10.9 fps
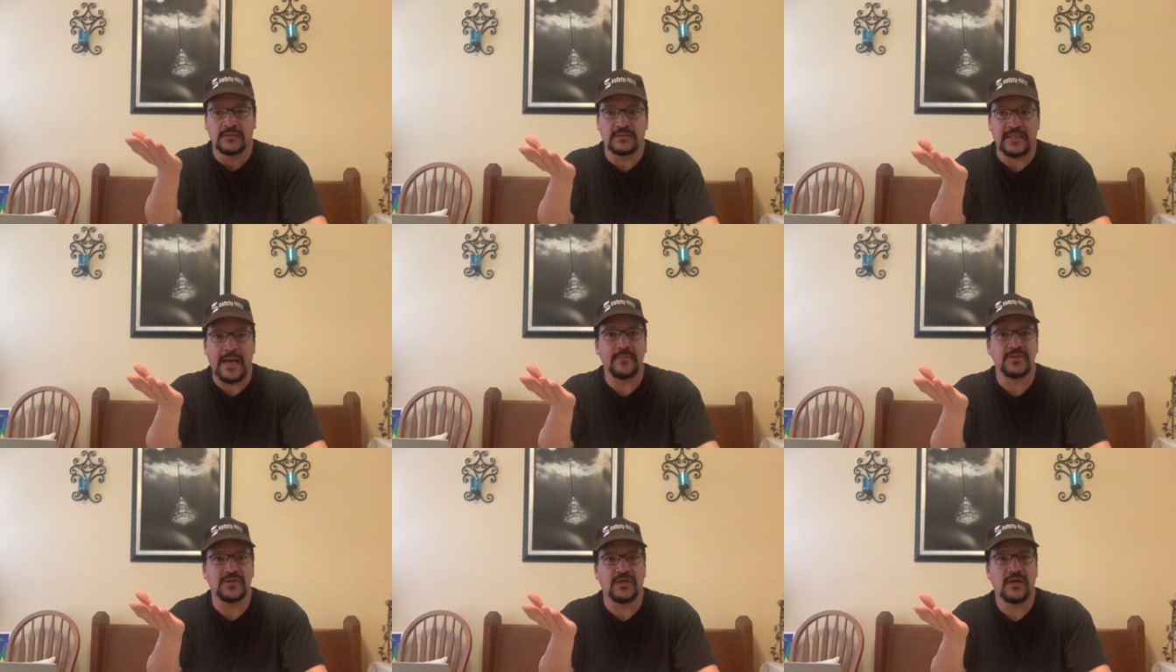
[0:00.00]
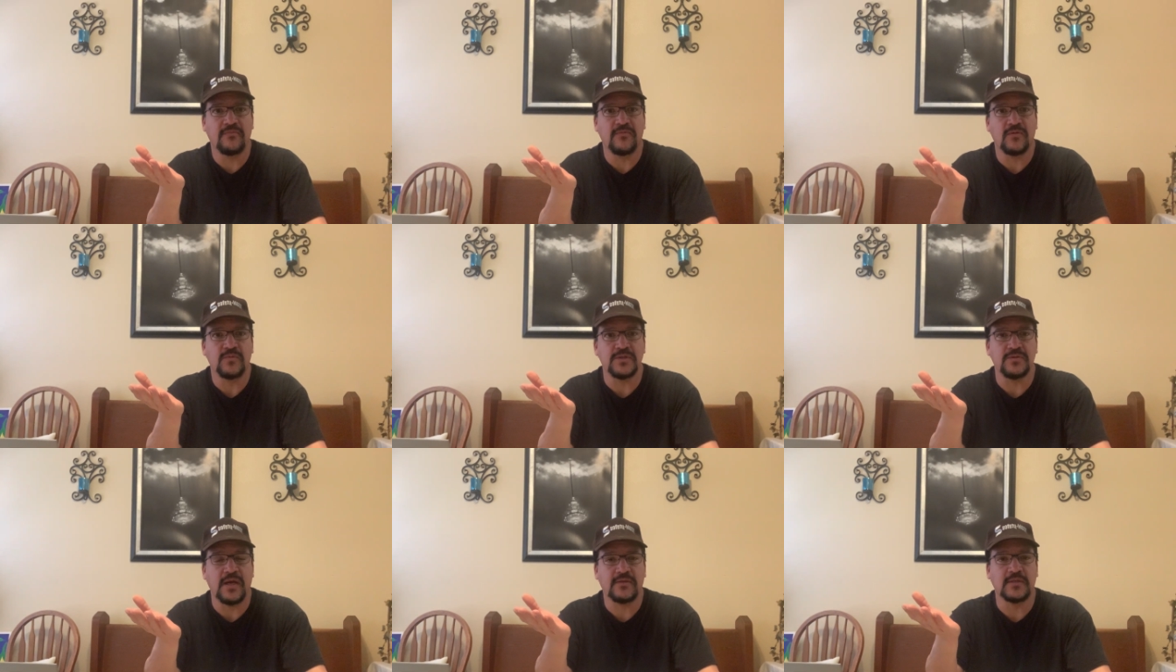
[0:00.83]
damage the cover, which
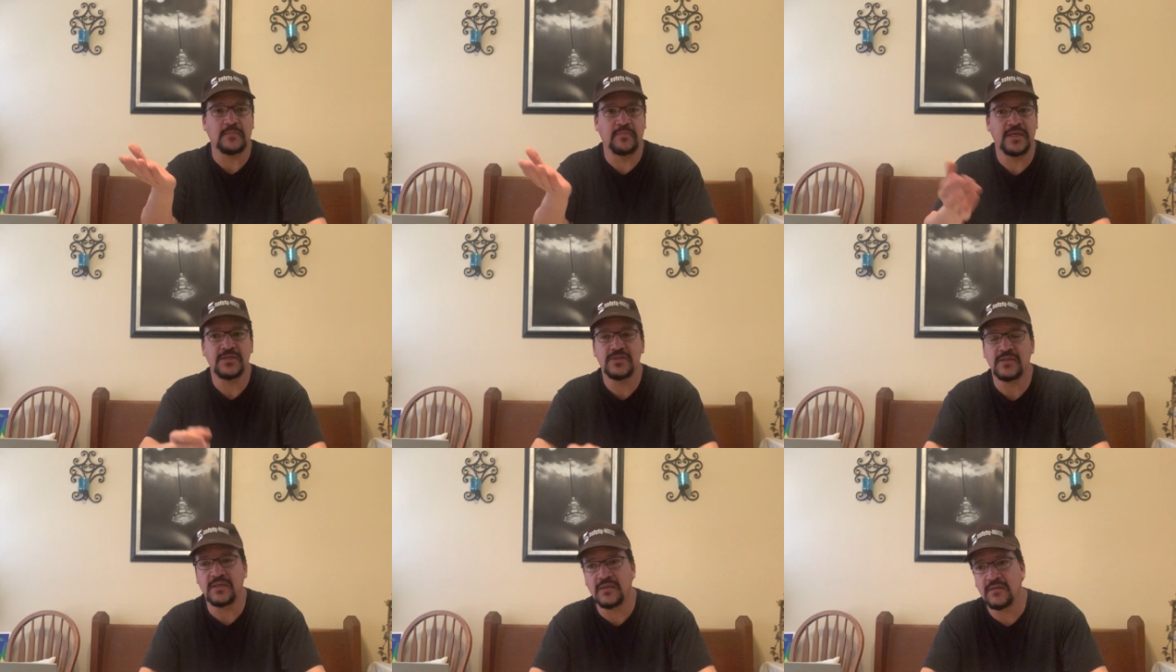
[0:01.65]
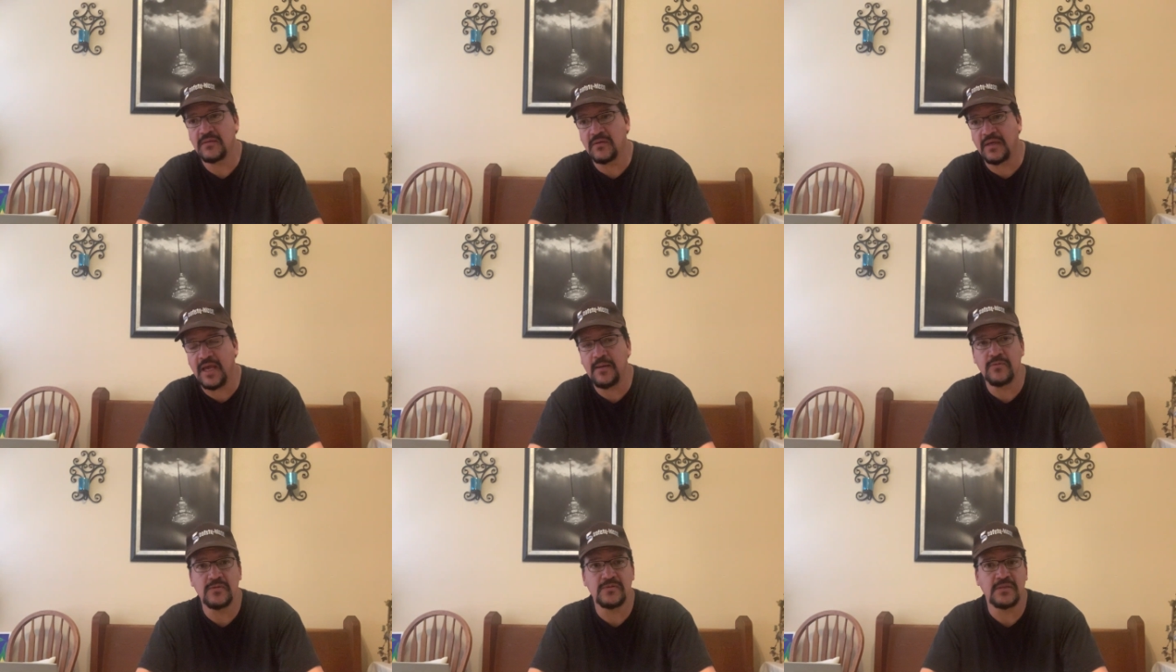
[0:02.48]
will actually pinch the
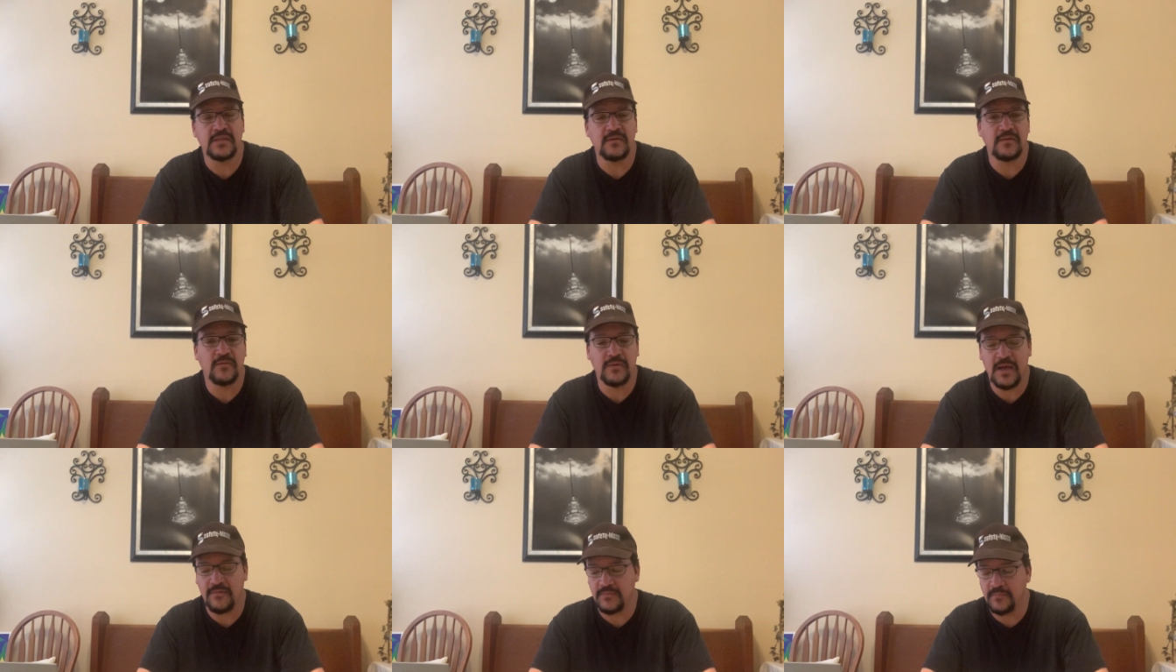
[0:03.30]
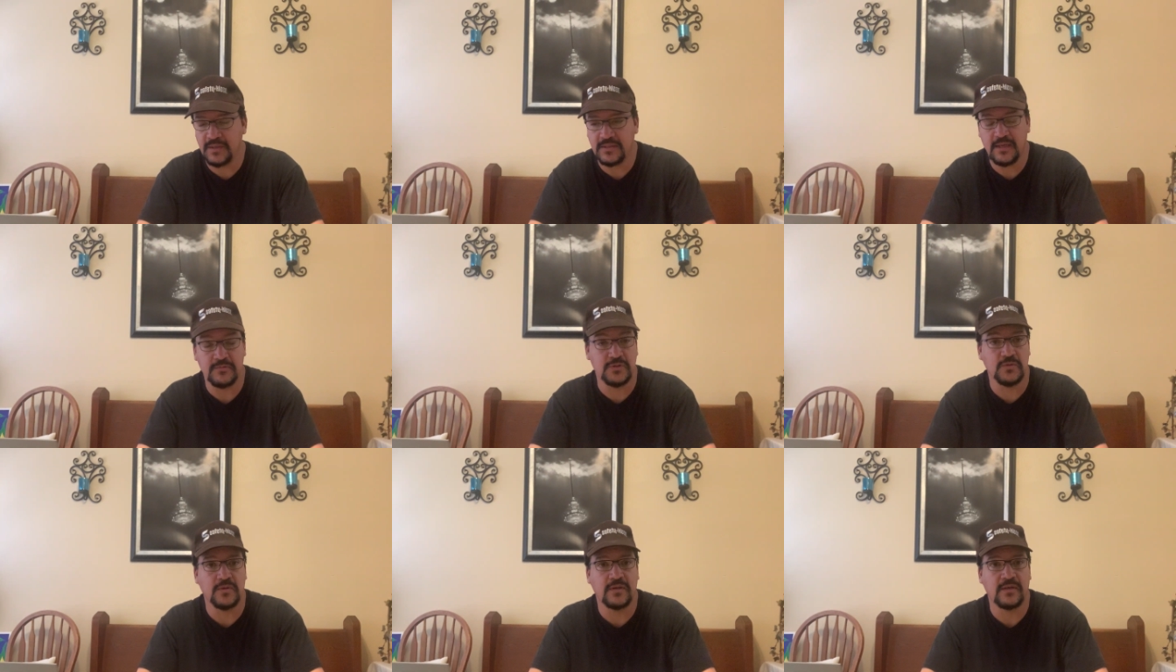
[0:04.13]
cables, and then we have a big time
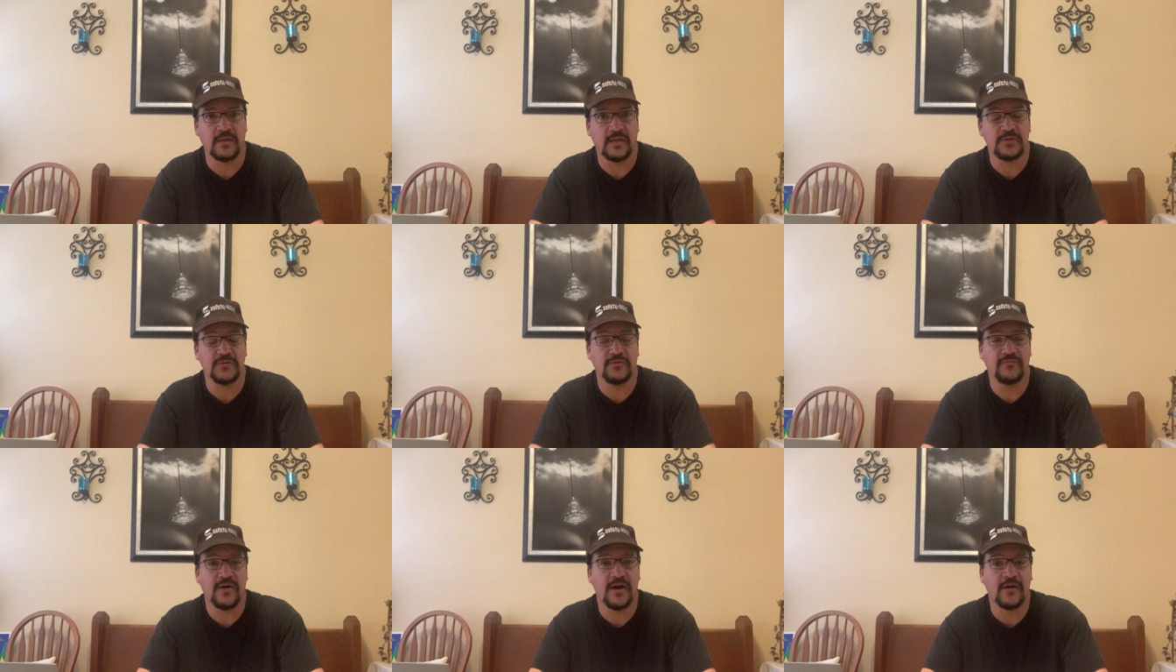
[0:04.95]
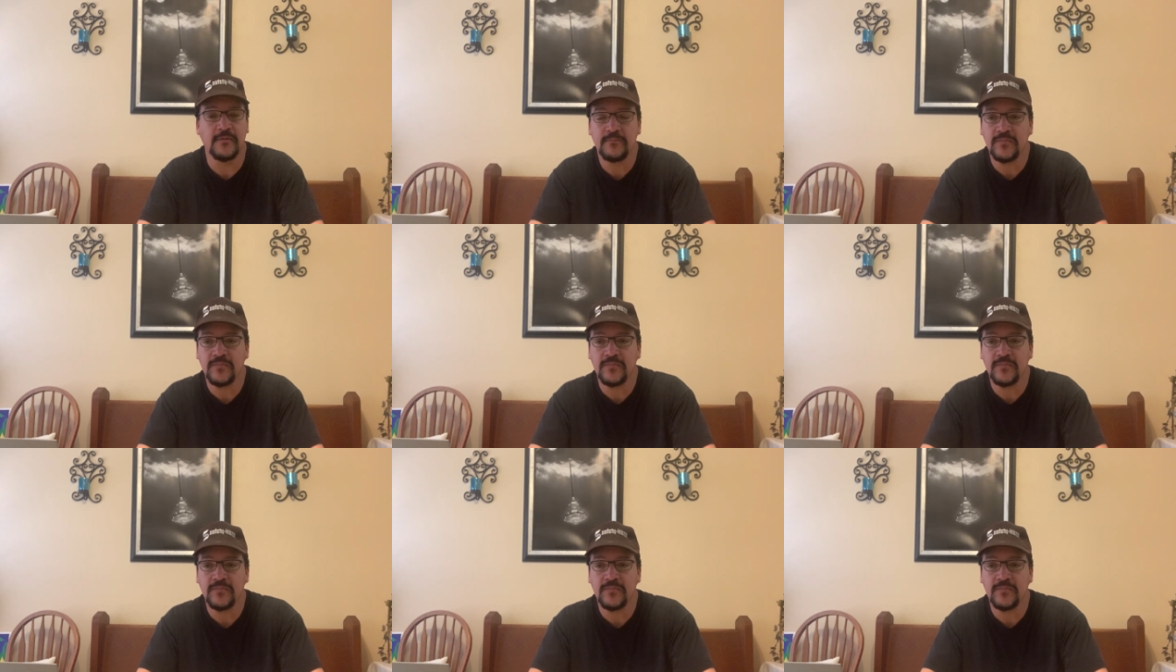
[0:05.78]
short in an electrical fire.